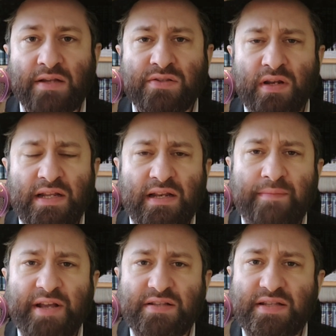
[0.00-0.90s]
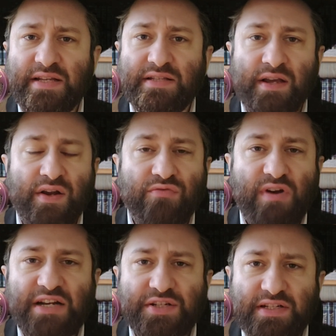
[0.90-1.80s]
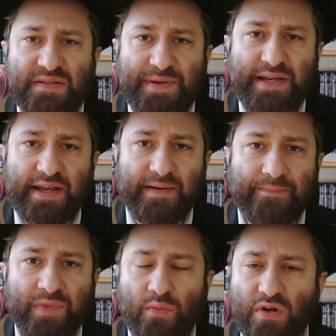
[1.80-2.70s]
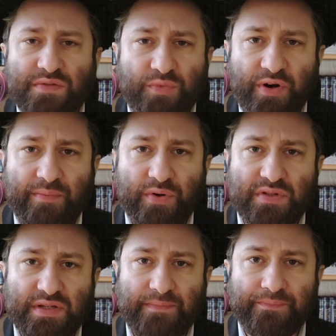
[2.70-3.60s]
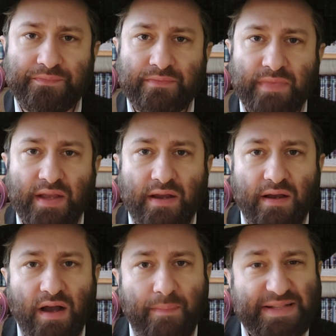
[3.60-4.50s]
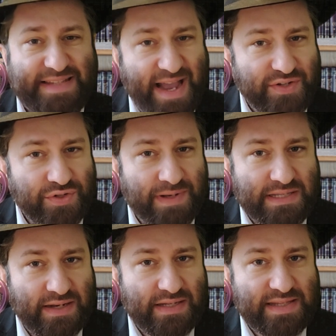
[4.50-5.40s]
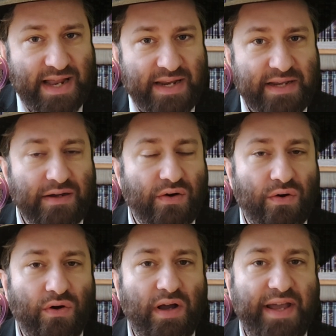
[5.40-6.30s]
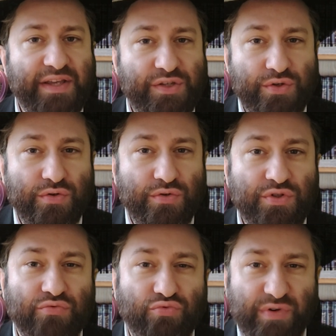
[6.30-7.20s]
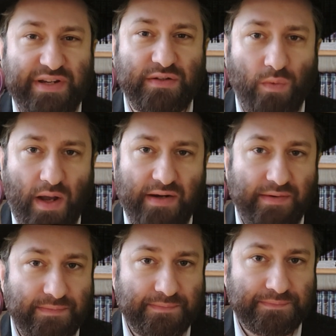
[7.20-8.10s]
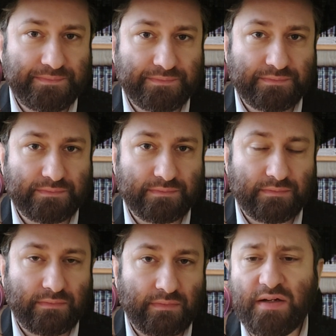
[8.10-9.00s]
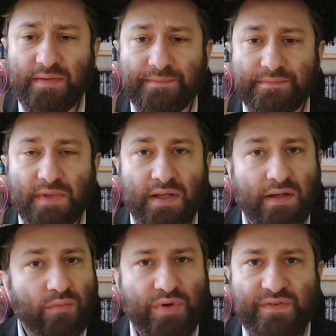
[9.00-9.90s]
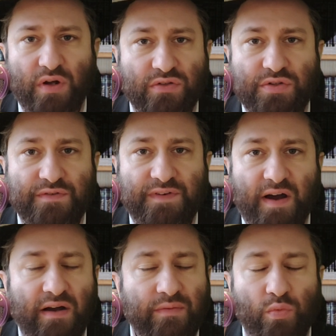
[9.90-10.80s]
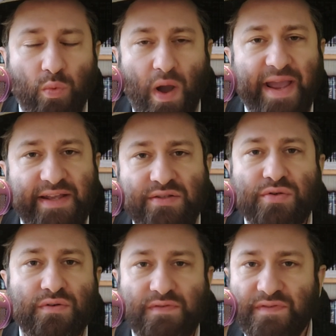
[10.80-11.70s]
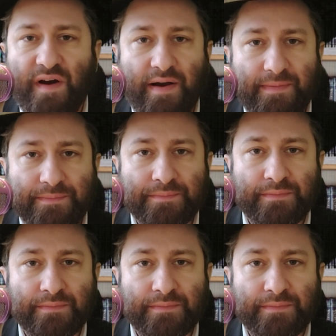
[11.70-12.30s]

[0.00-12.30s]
So let me ask you this. Rationally speaking, what's more important? A potential misunderstanding or a huge real one? Look, we've gone too far, way too far,